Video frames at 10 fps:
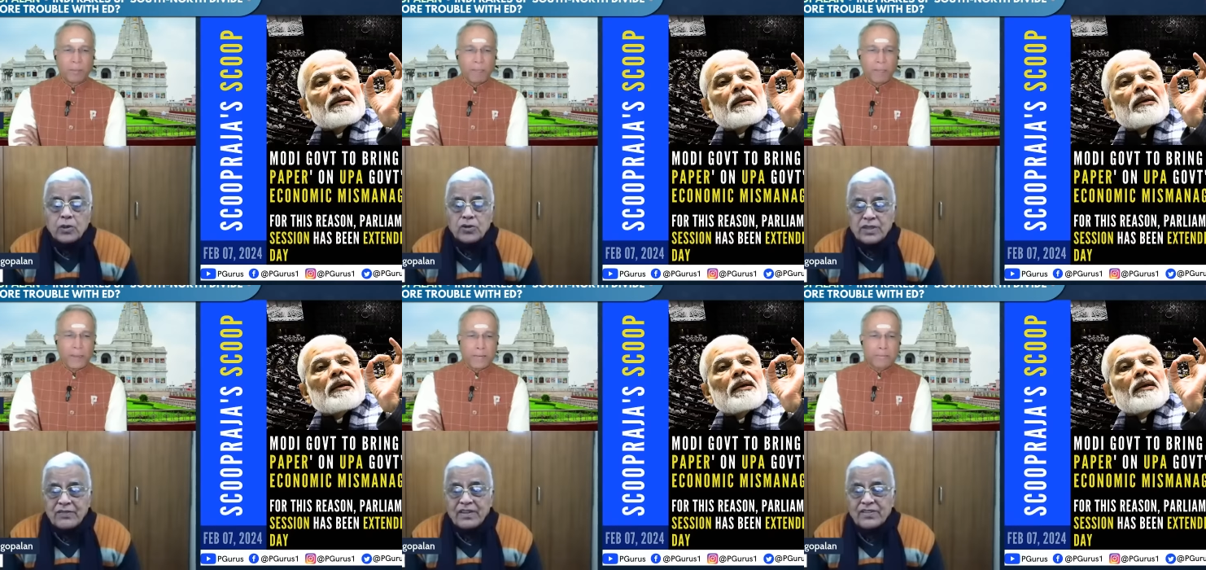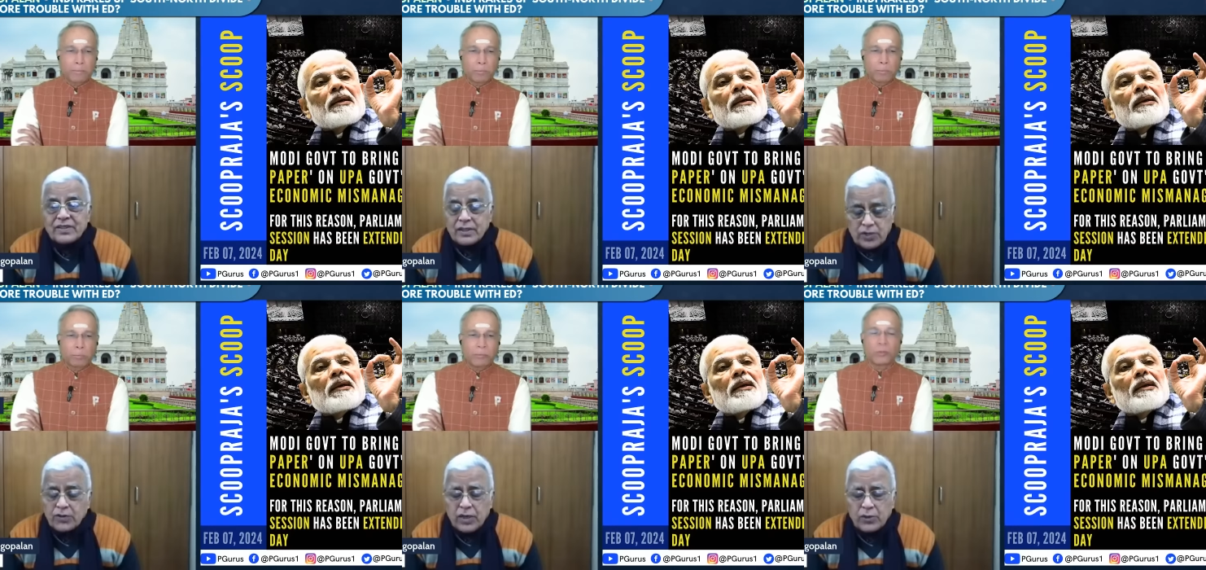Speaker 1: tomorrow, seventh. Uh,
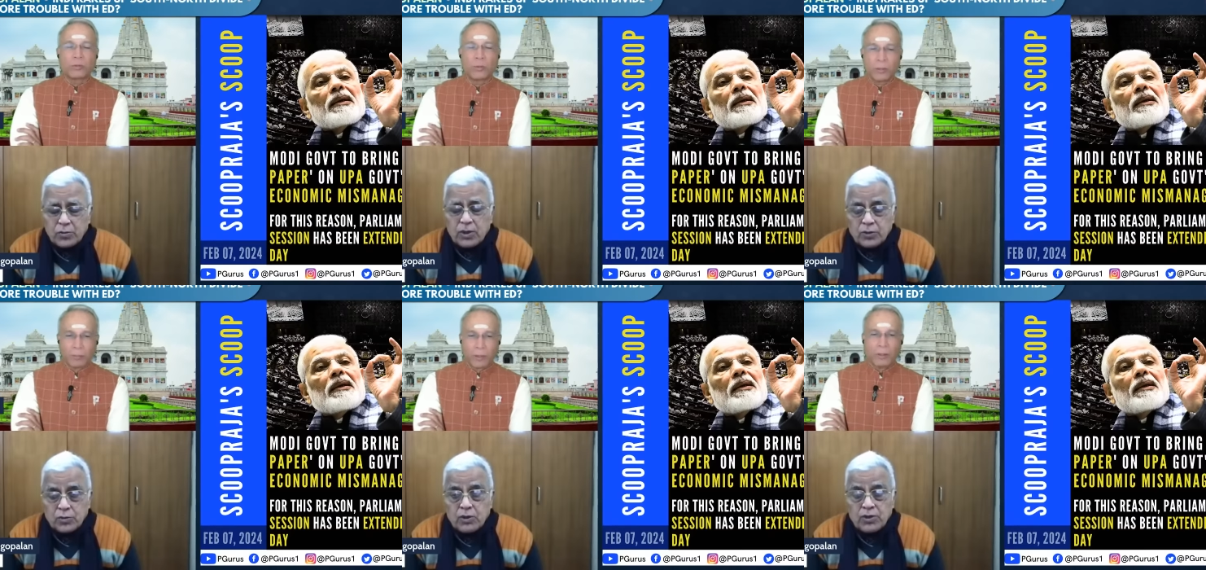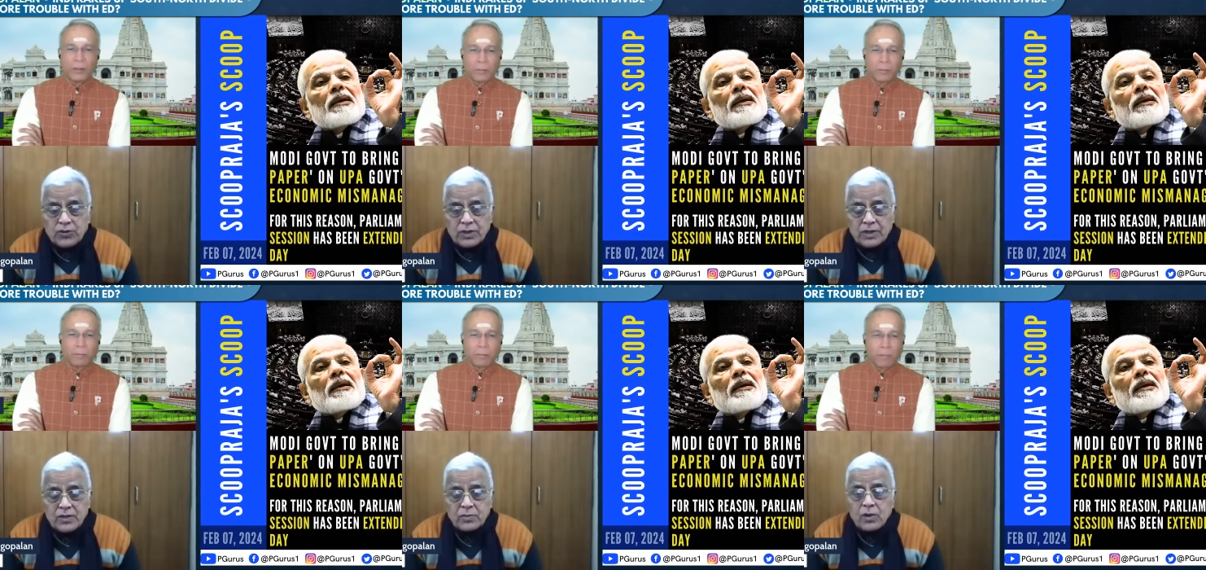sorry, sorry, tomorrow, tomorrow, sir.
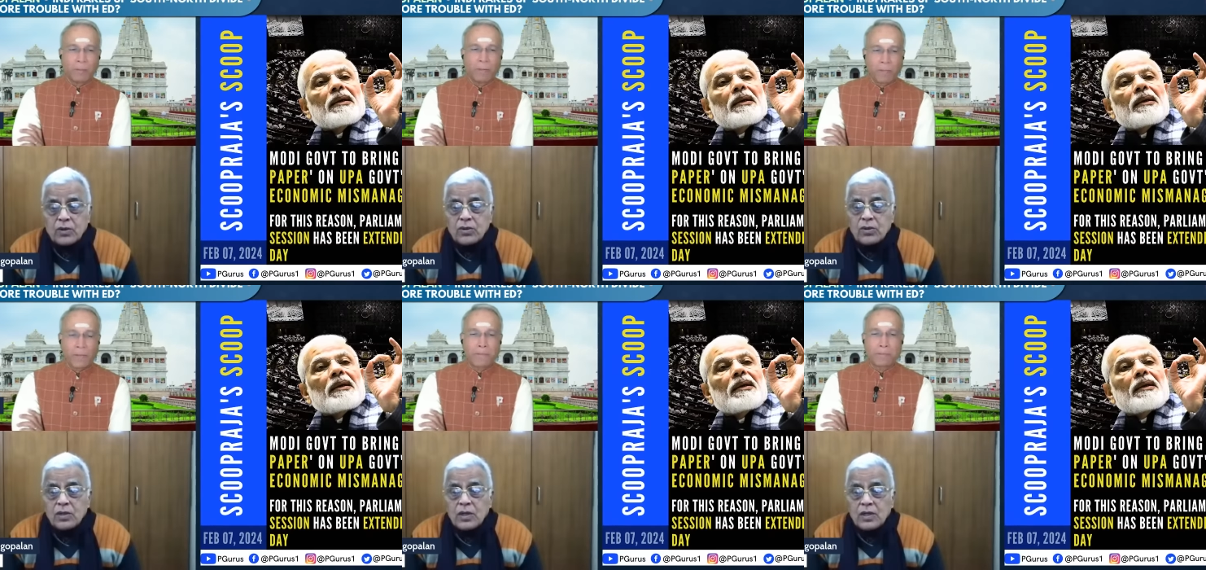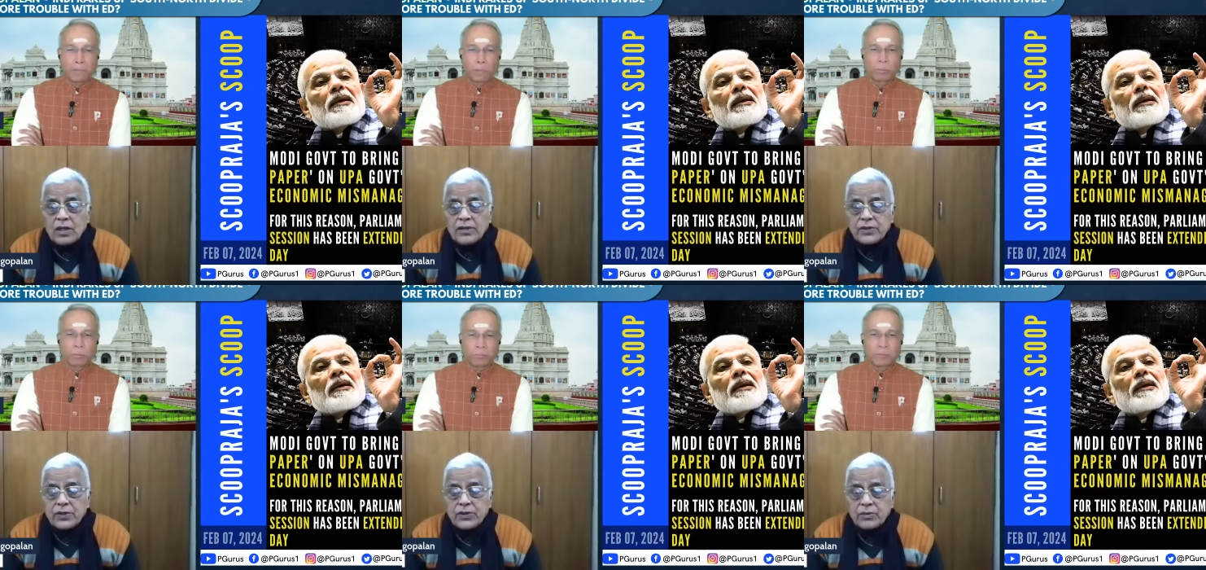Tomorrow is
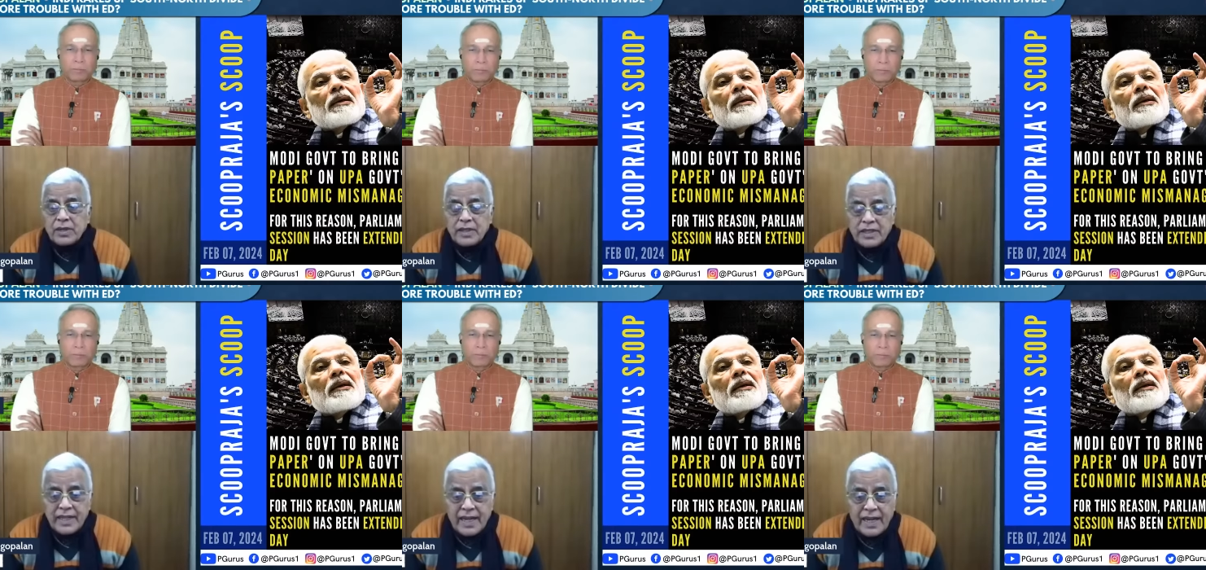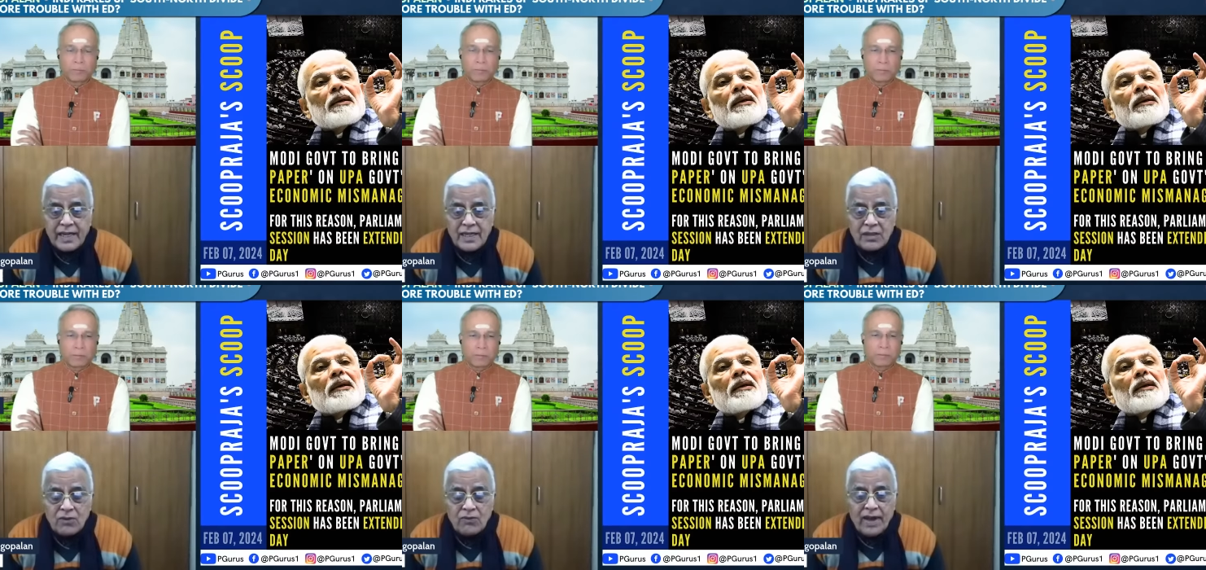going to be the day
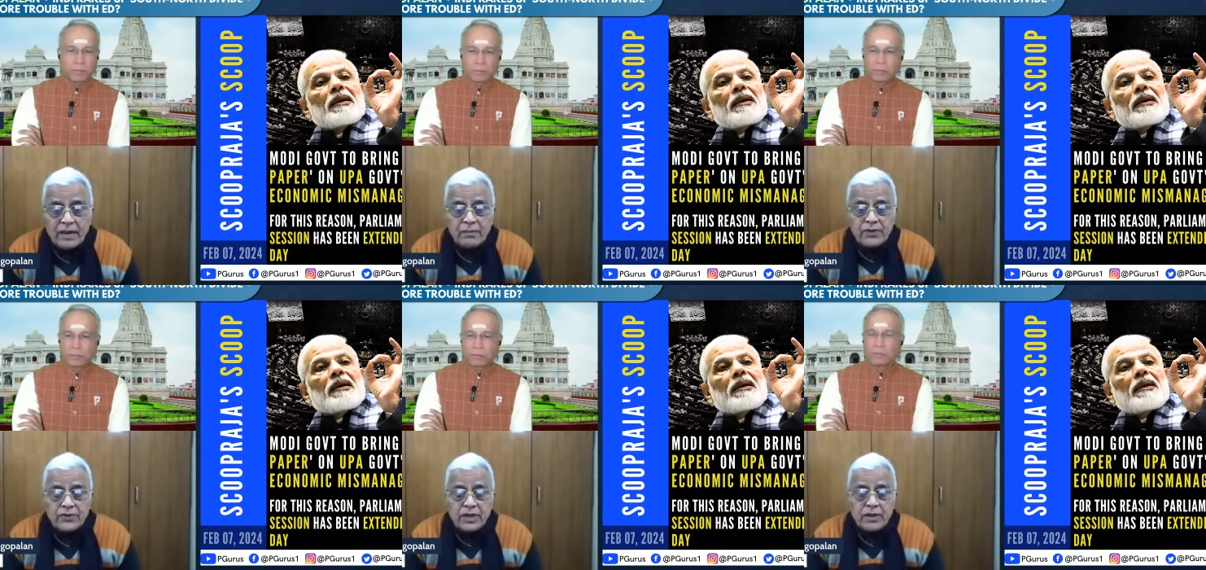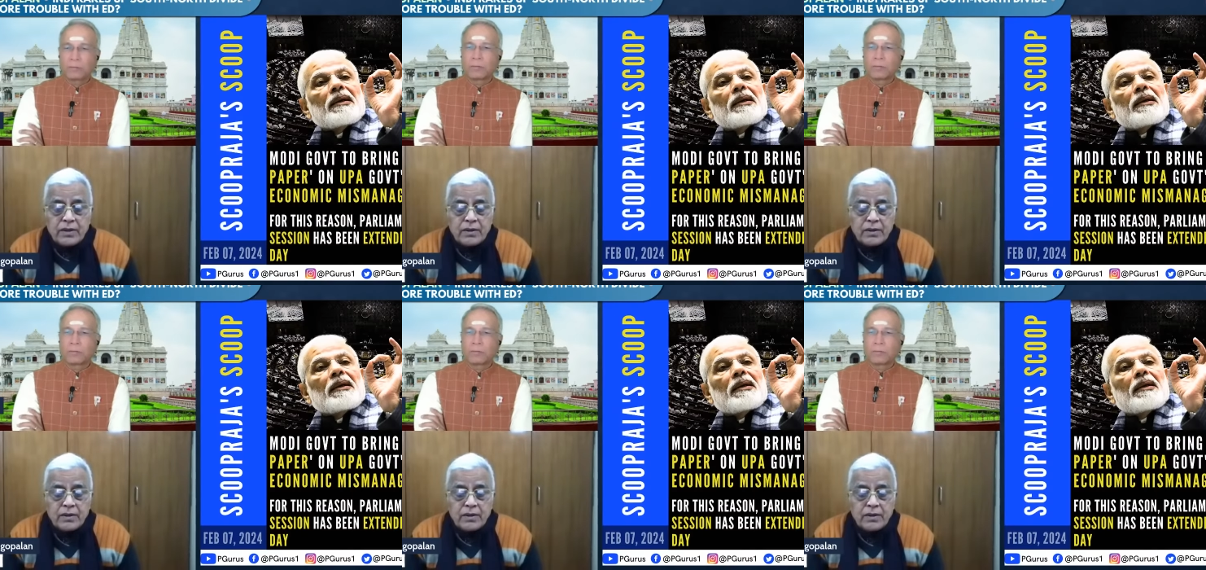where Mr.